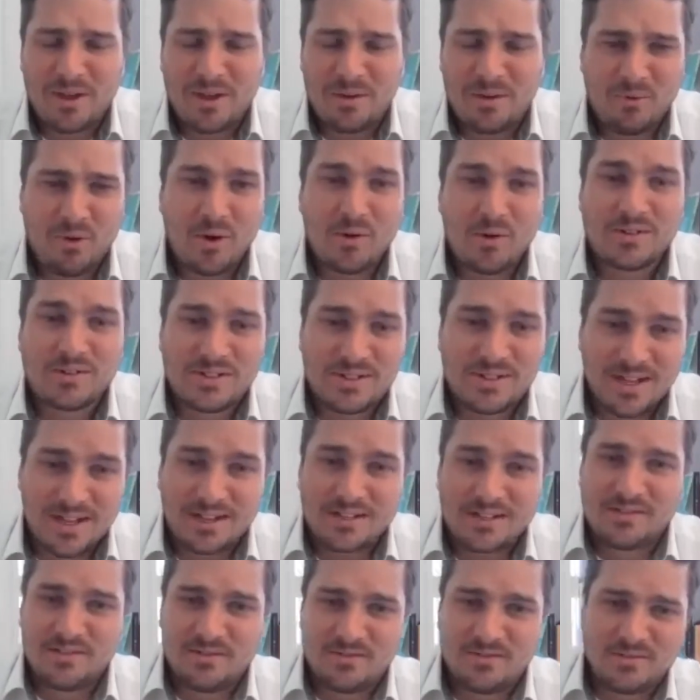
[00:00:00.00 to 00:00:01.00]
that
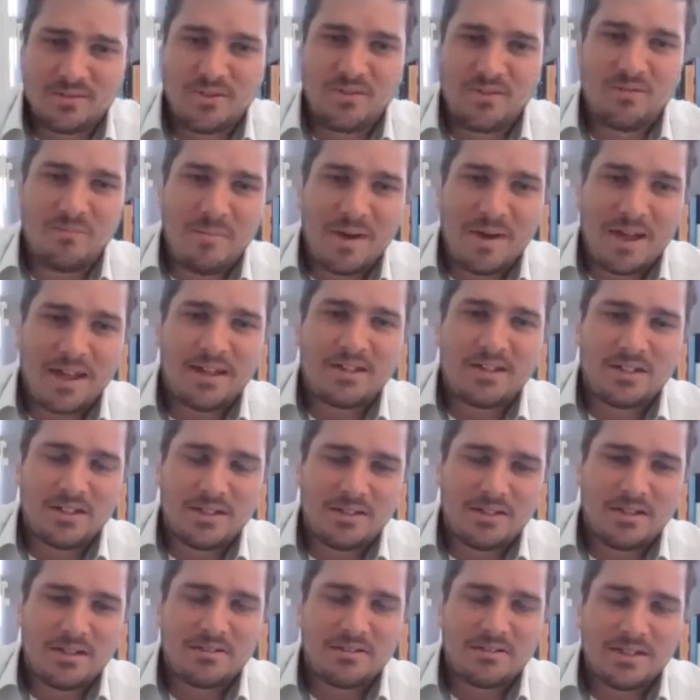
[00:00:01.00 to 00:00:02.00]
process of
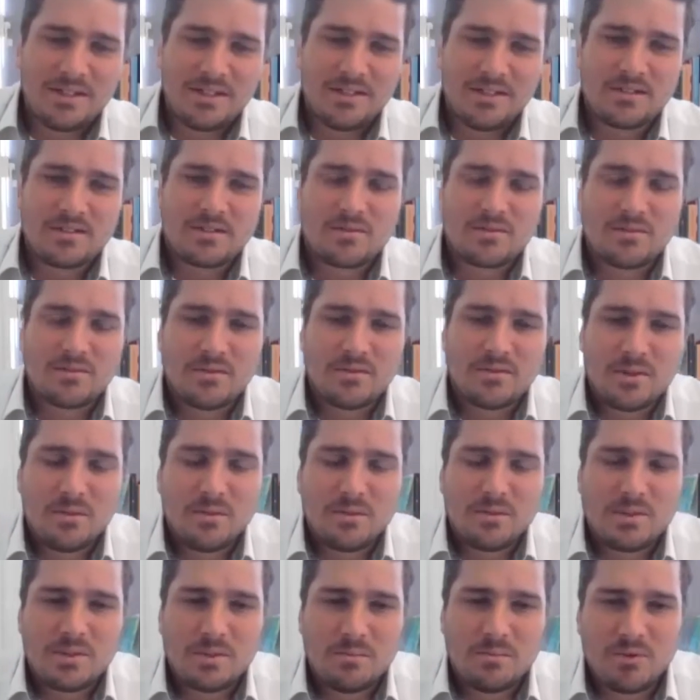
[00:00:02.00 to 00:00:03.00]
managing those leads through
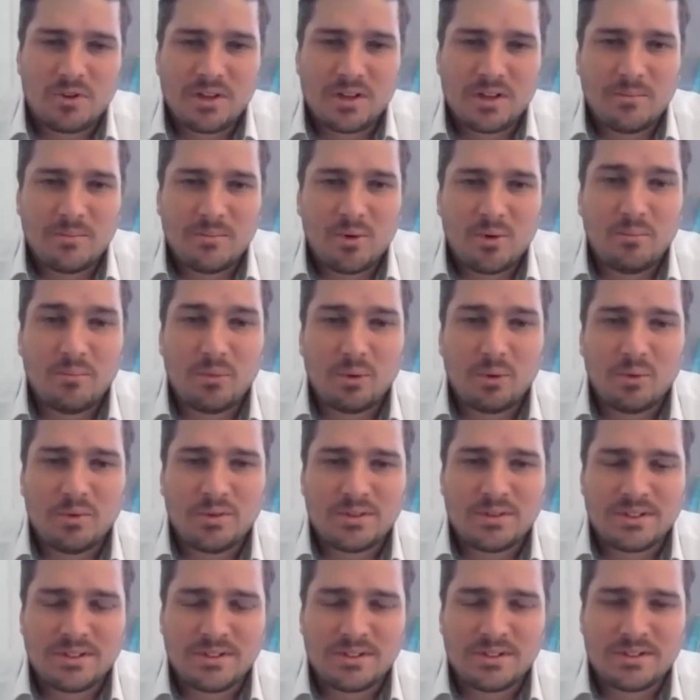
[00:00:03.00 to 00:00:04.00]
to bring them on
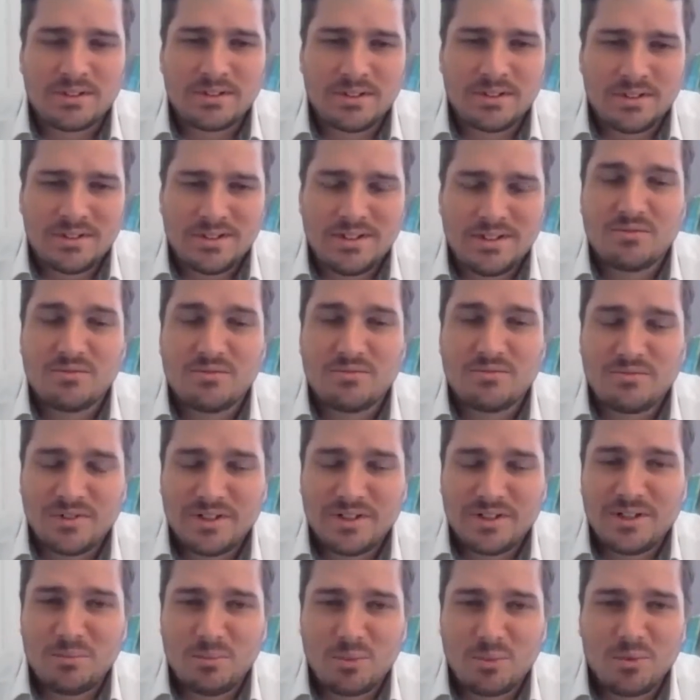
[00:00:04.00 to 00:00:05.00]
board is
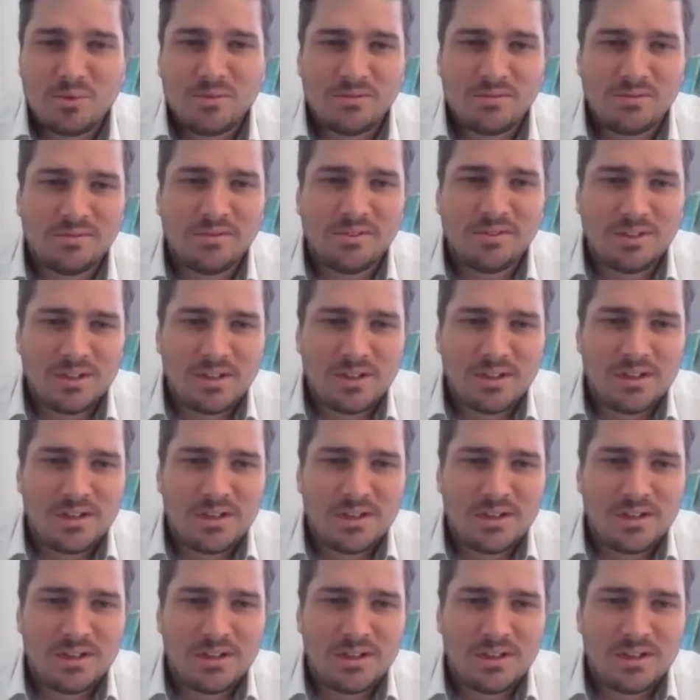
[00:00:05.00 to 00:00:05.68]
really important.